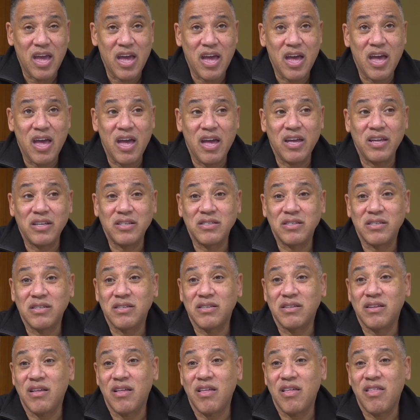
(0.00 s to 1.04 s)
And
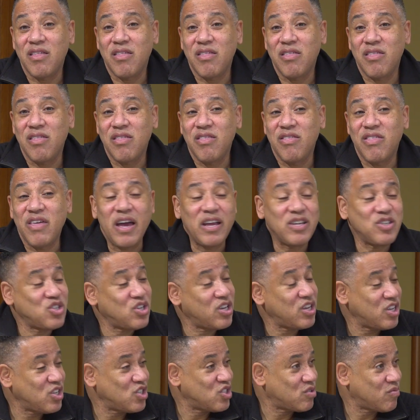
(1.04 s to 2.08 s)
that
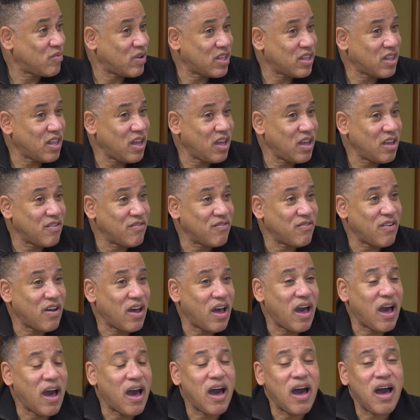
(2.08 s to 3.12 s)
changed my life.
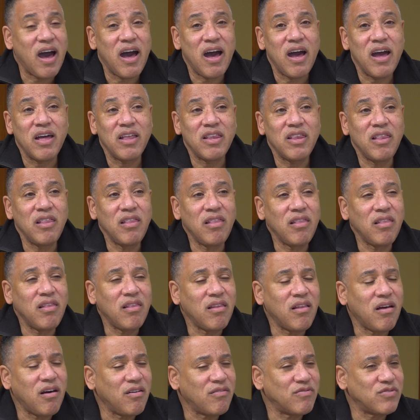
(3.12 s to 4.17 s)
I
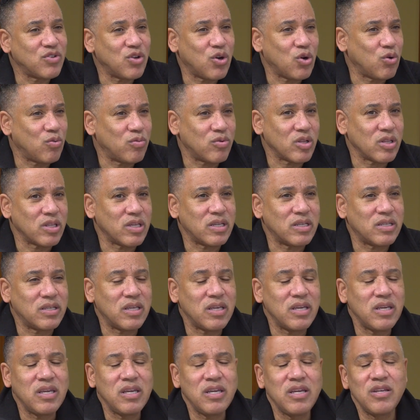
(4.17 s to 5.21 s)
loved Oberlin.
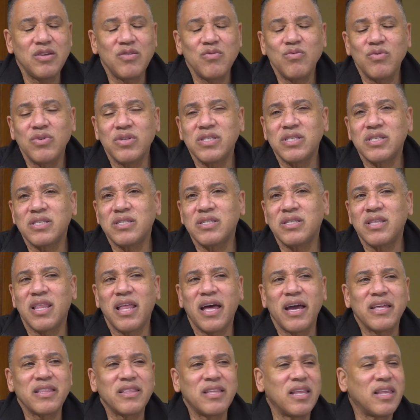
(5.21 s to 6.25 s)
It was
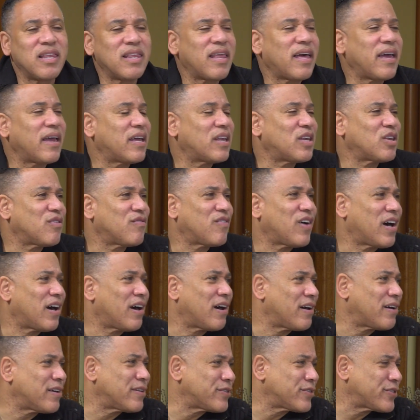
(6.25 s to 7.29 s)
like the land of
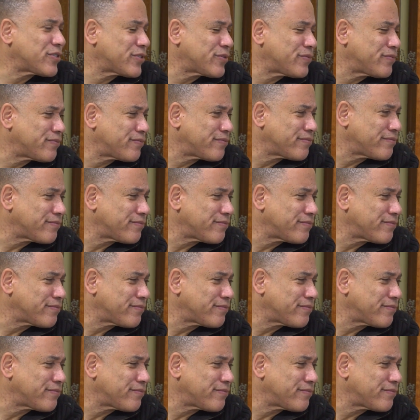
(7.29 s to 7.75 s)
Oz.